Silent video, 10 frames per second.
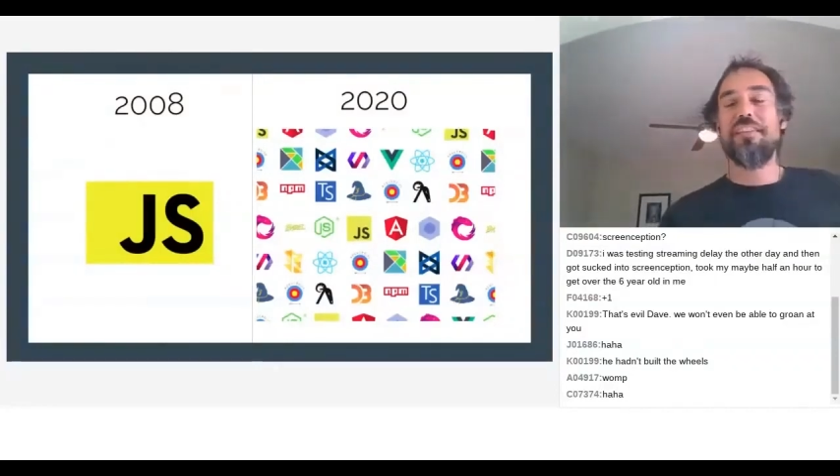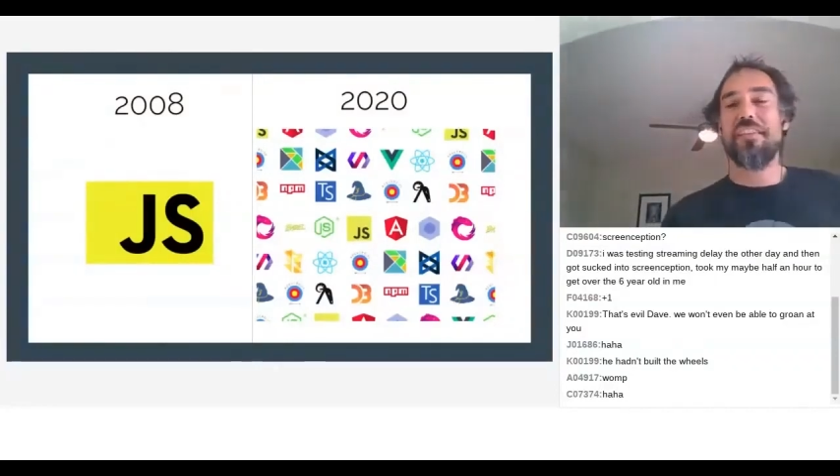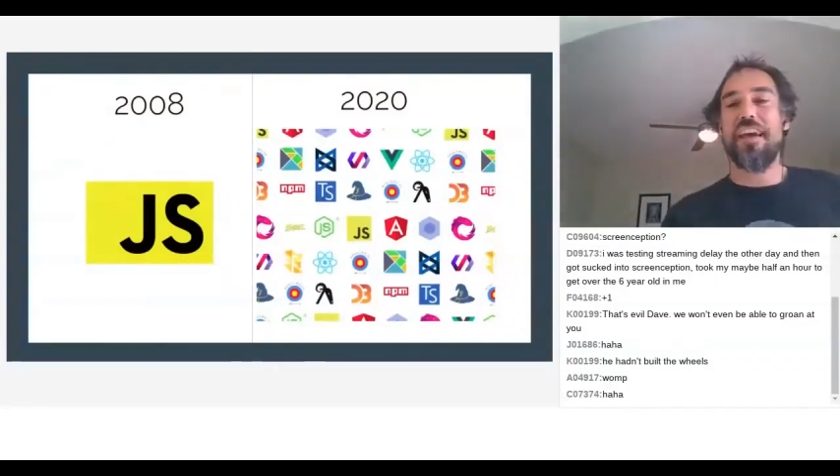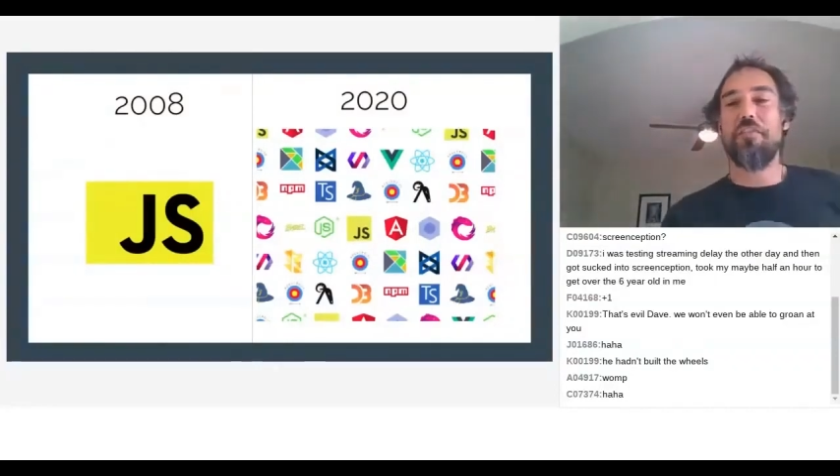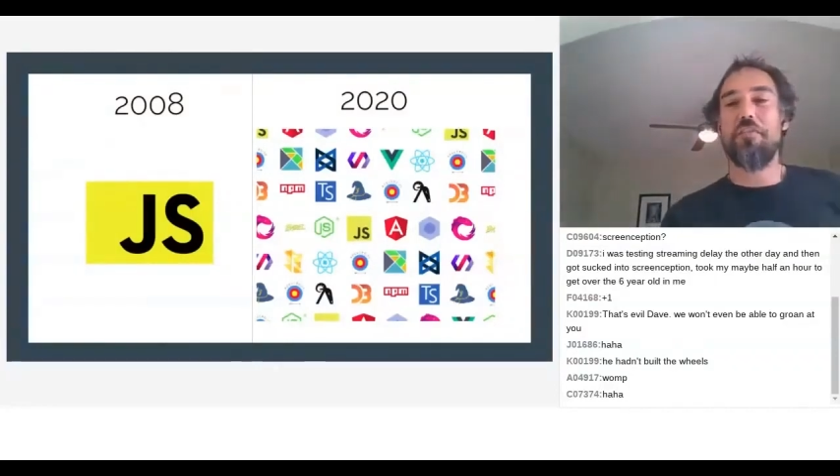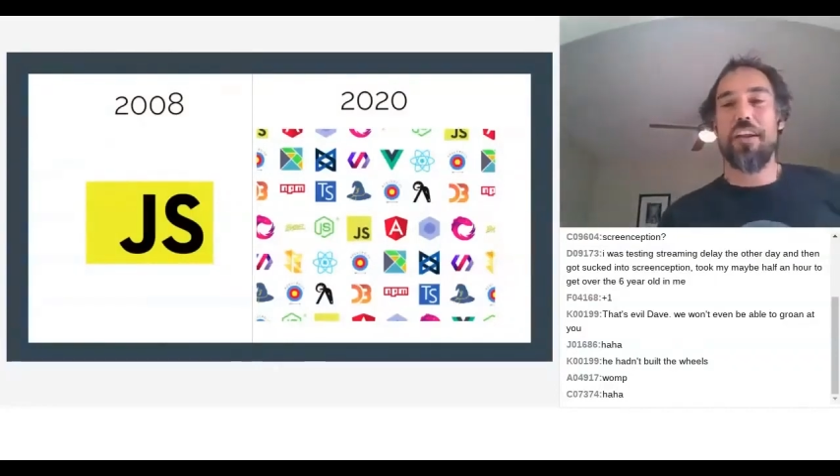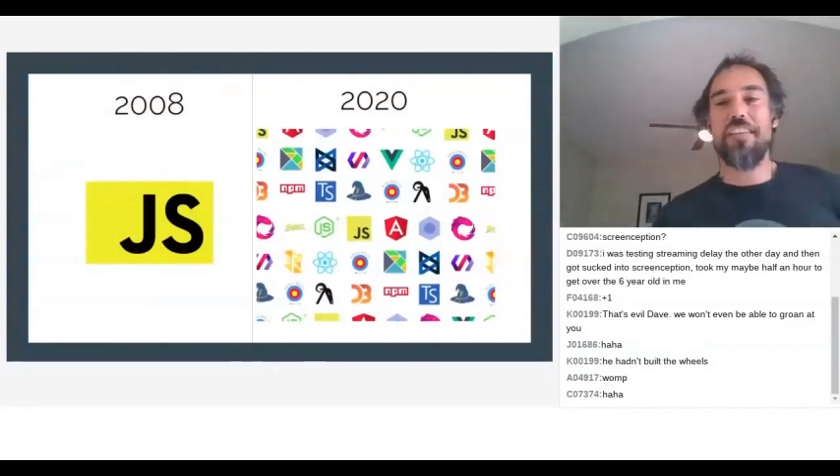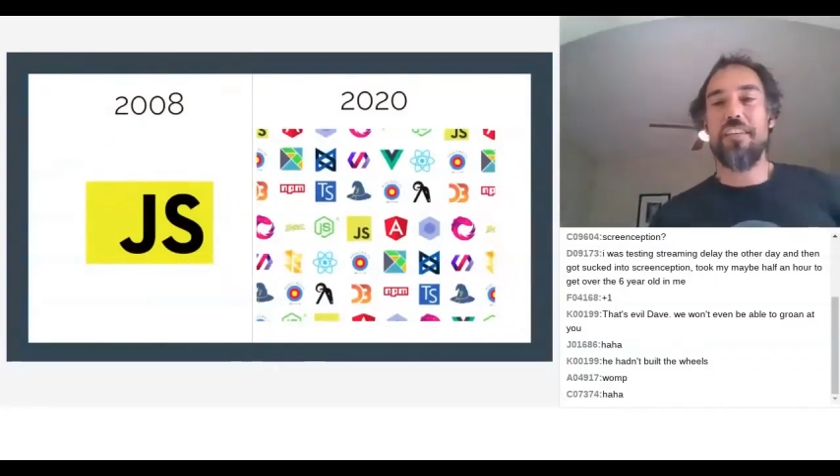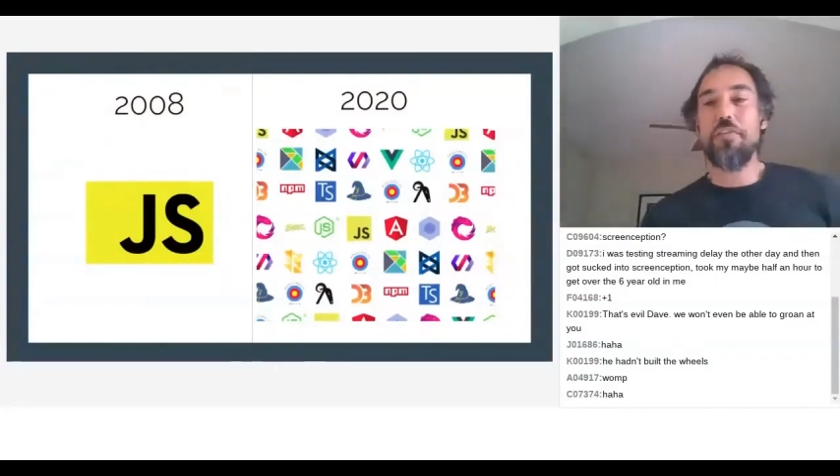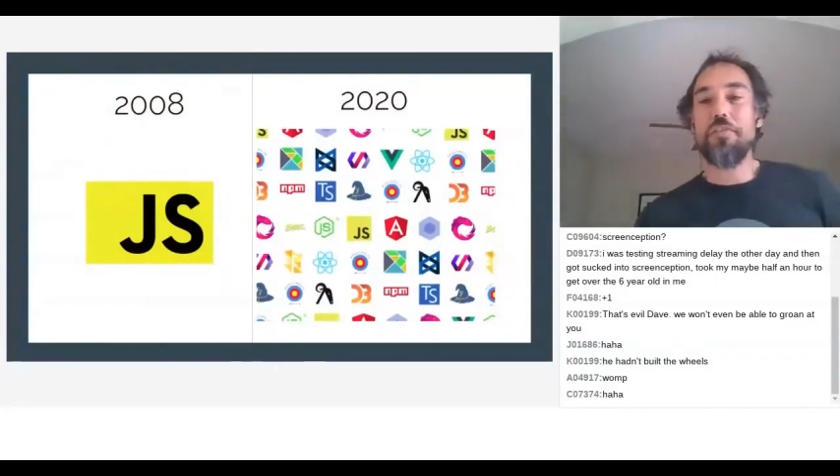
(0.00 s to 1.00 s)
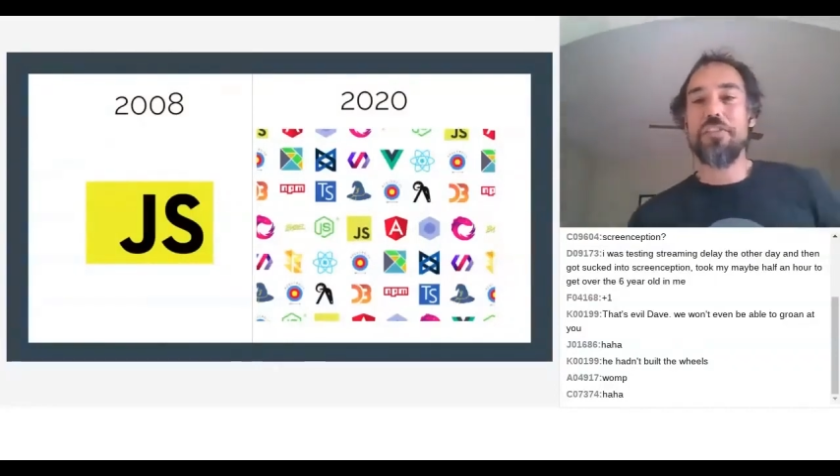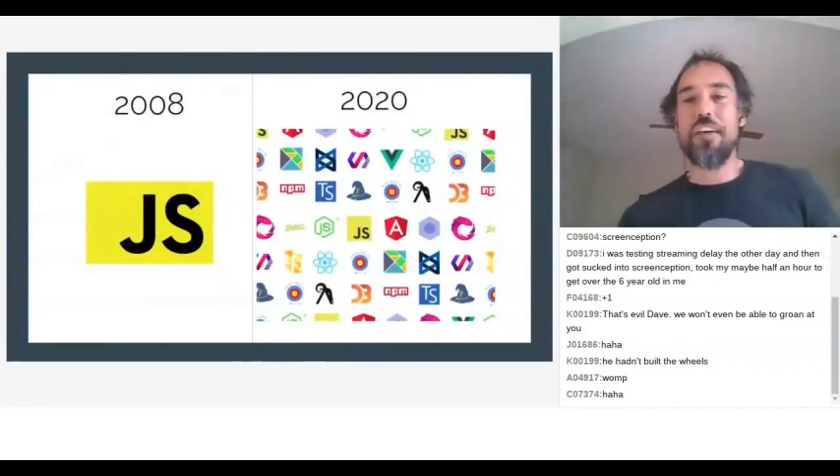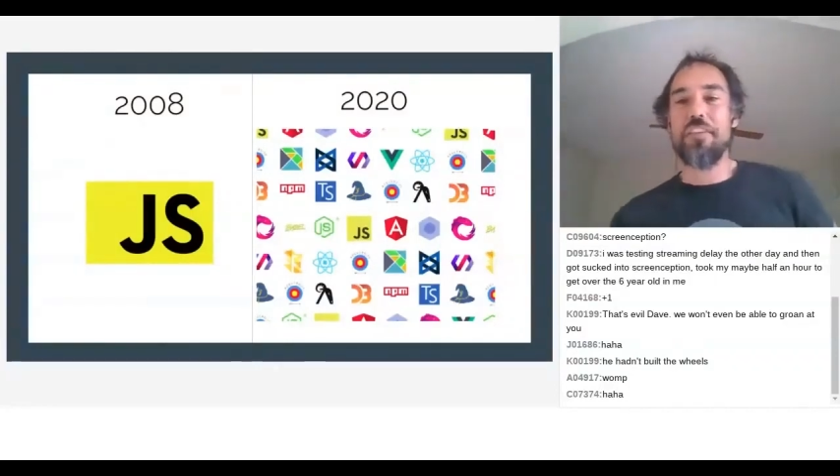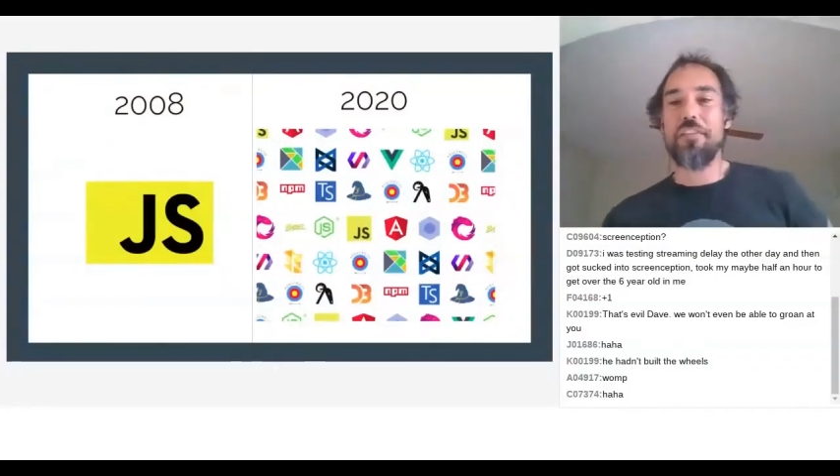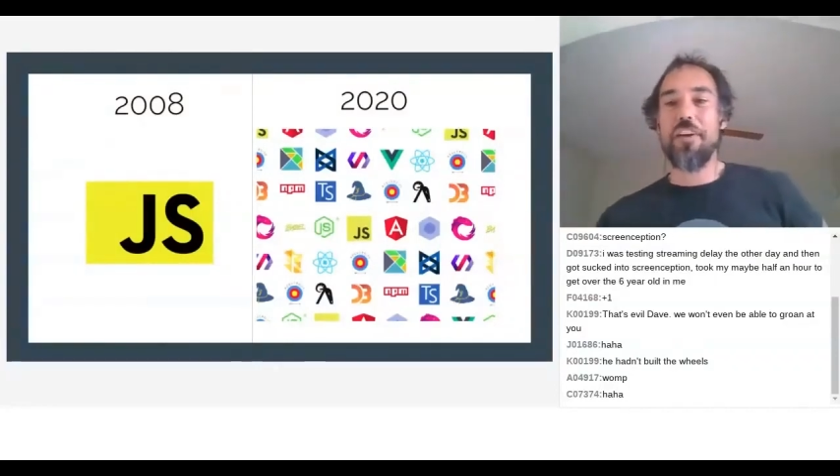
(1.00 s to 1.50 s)
just kind of wanting to use
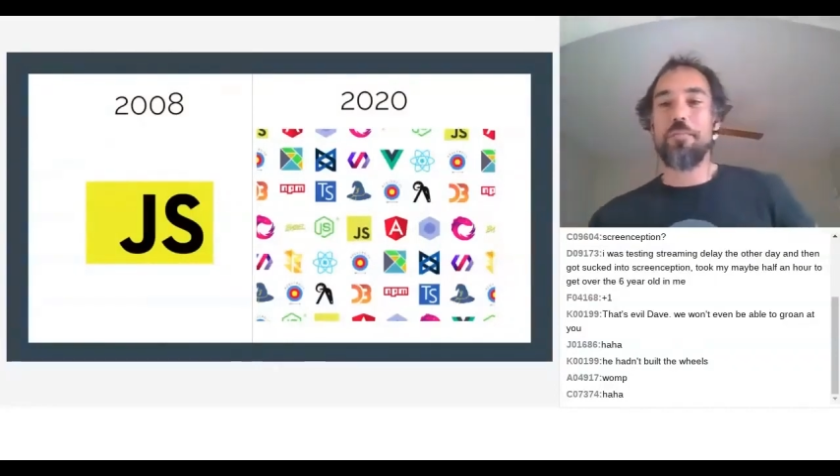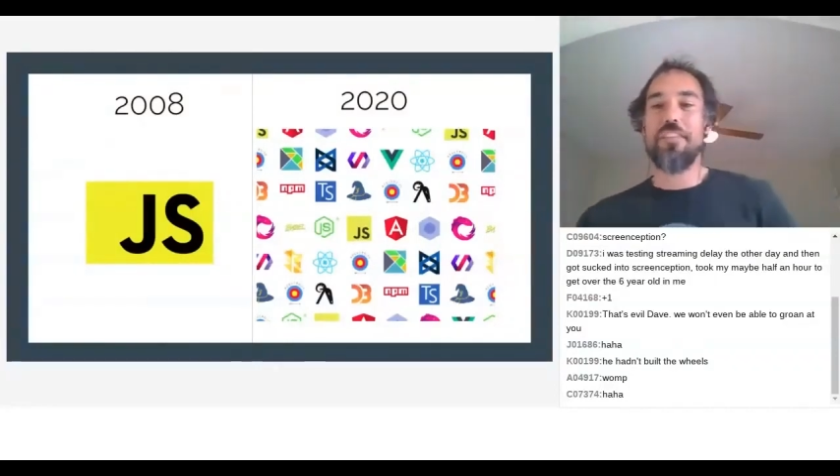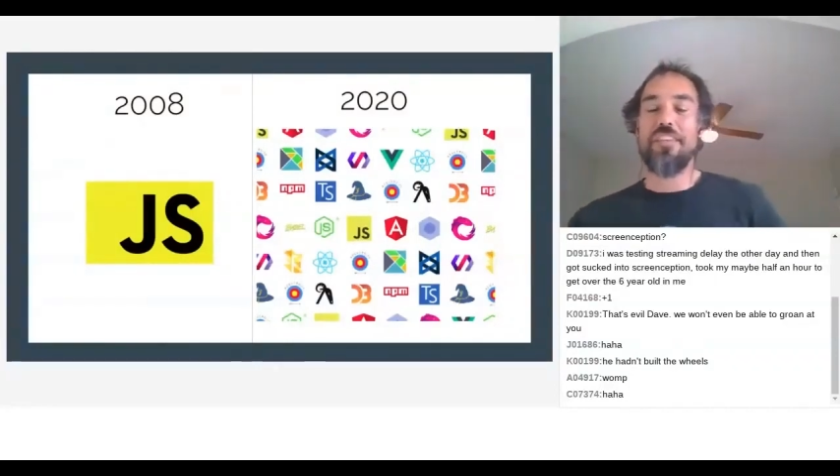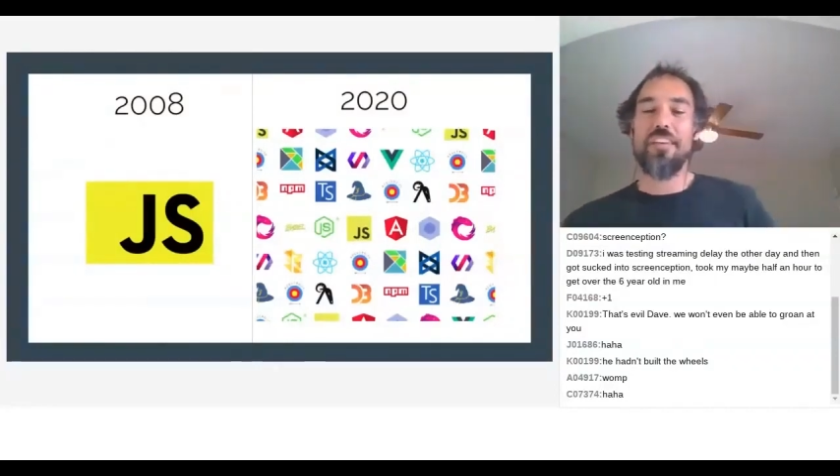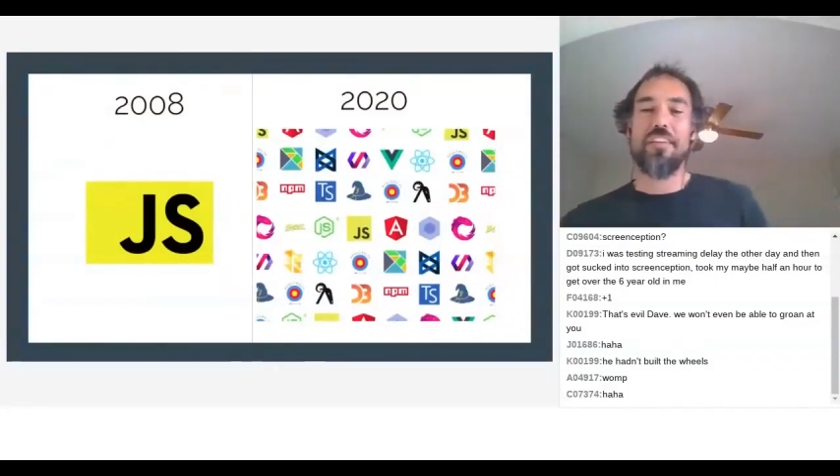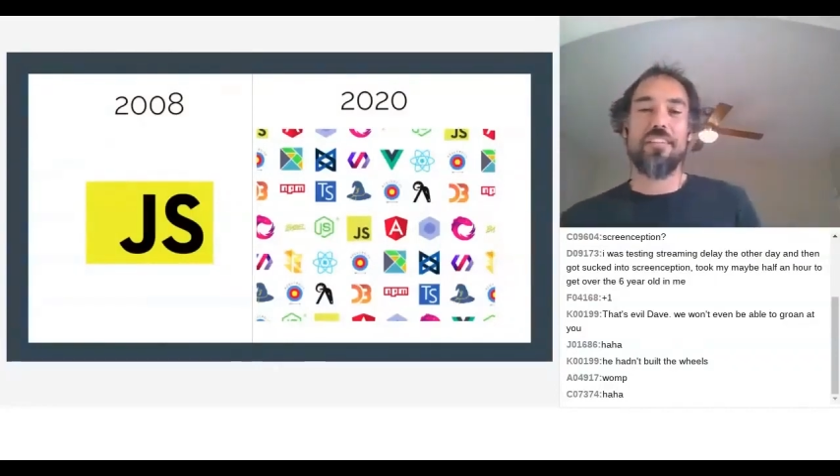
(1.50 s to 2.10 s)
JavaScript to